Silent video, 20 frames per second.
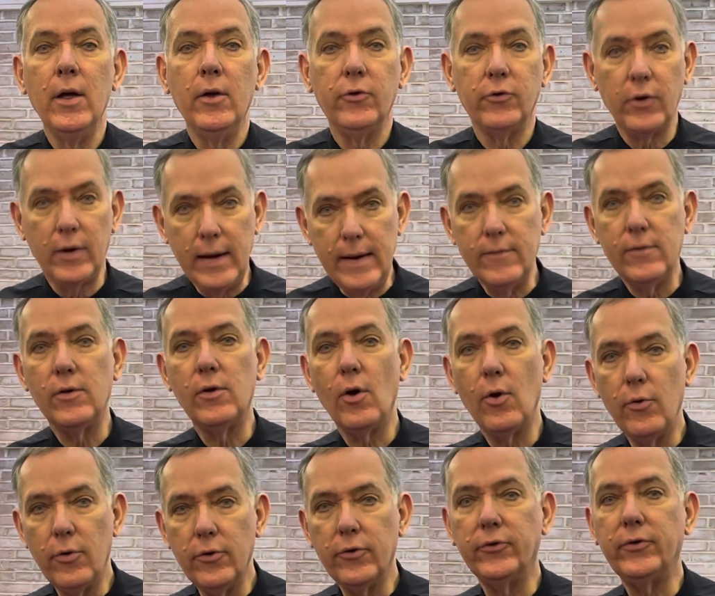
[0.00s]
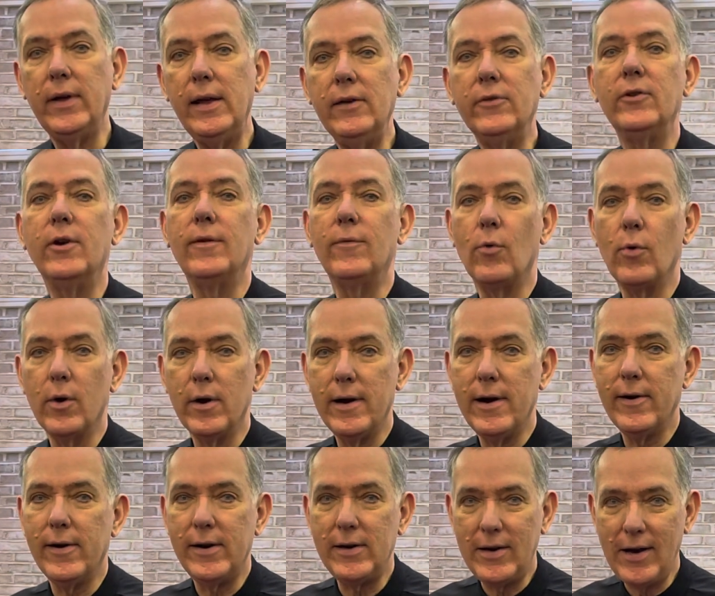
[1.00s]
So even though the season of
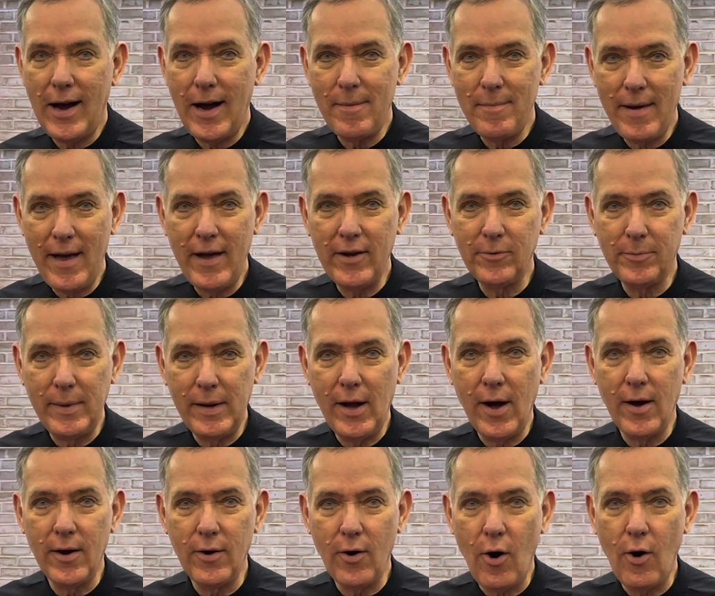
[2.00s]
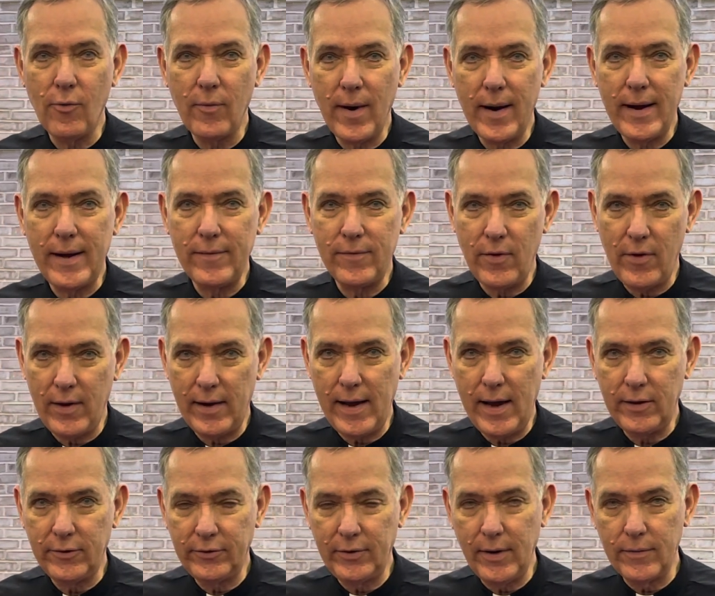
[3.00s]
ordinary time has begun already for the
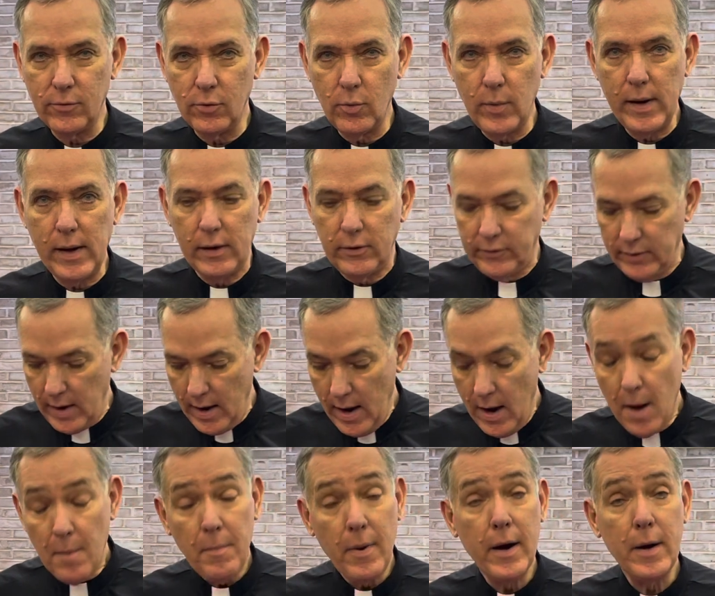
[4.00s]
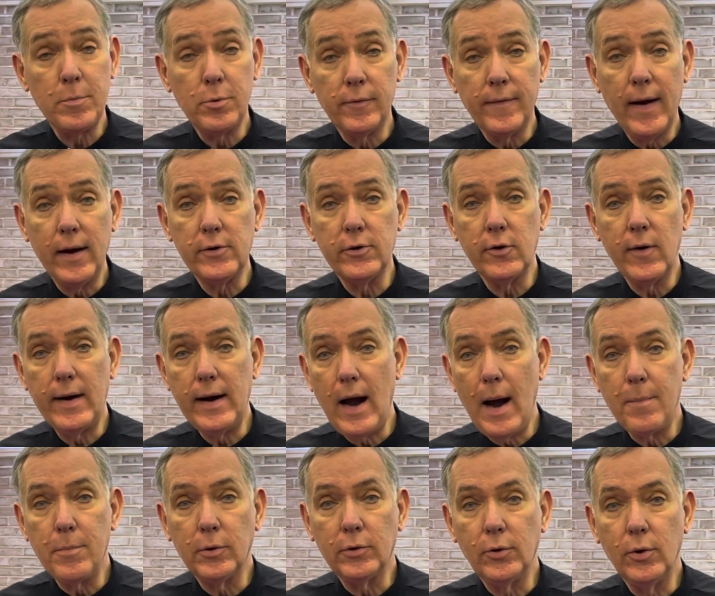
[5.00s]
last several weeks, but it provides a great
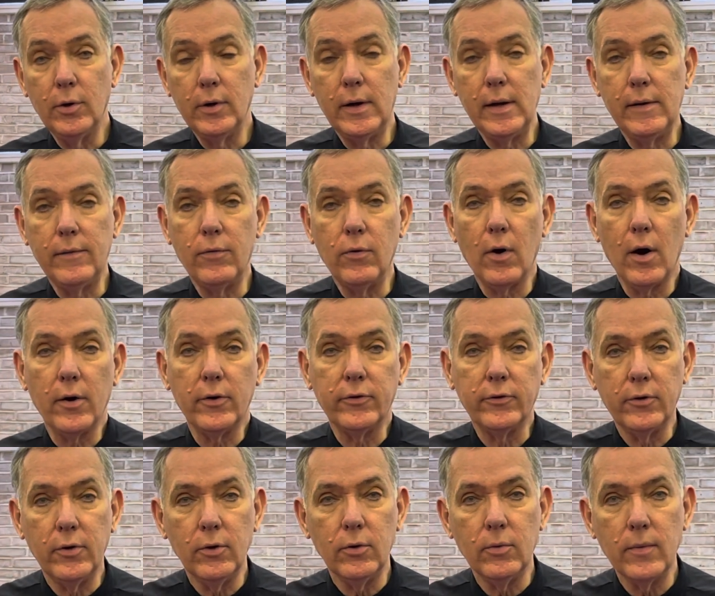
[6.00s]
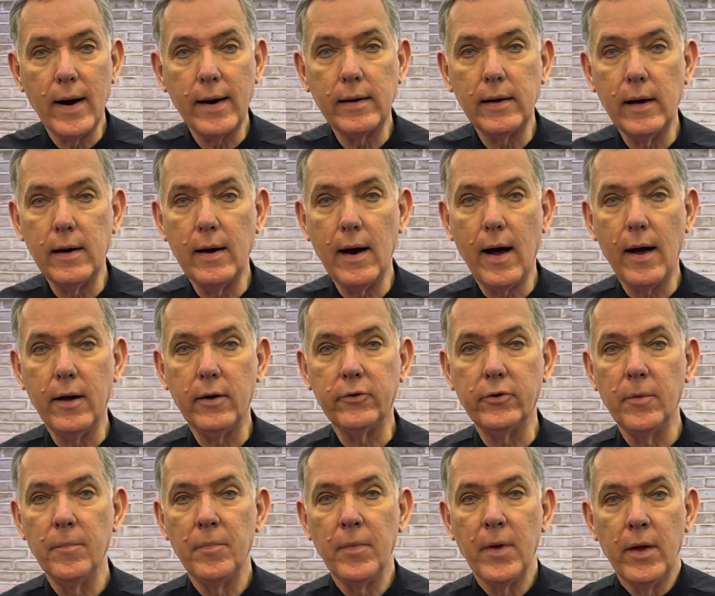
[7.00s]
opportunity for us to recognize
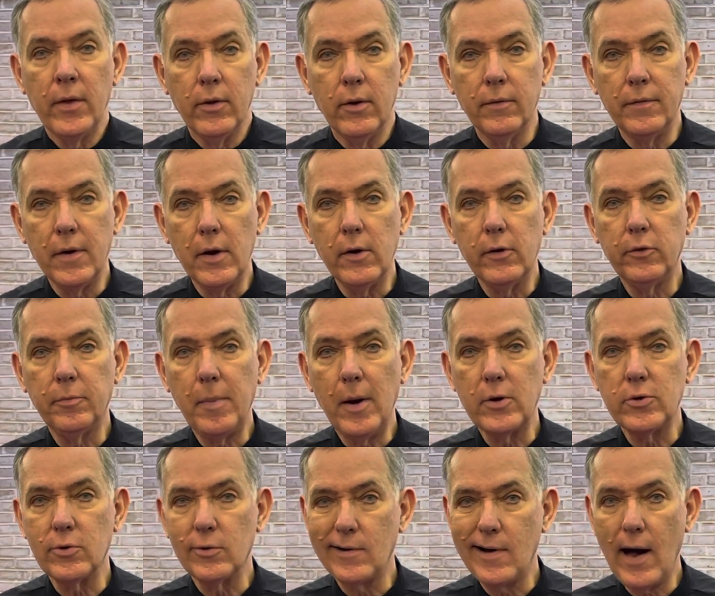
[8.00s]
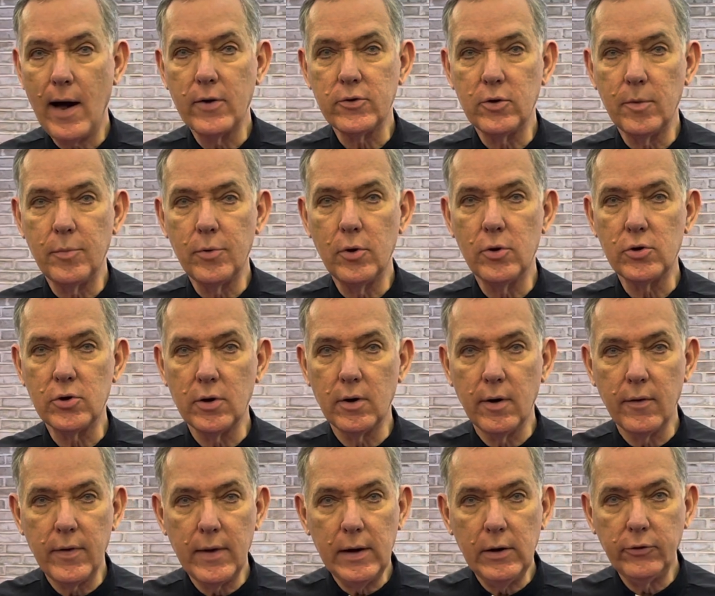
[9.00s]
the very special contribution
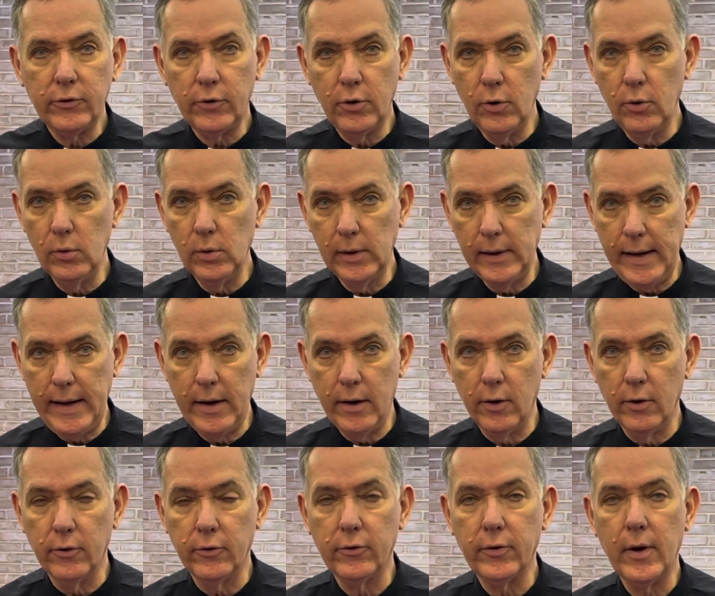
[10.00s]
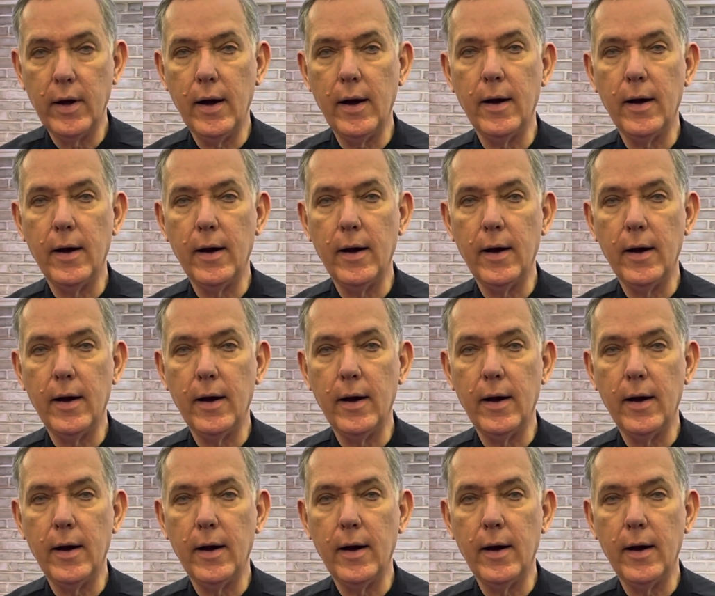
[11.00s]
of these two leaders.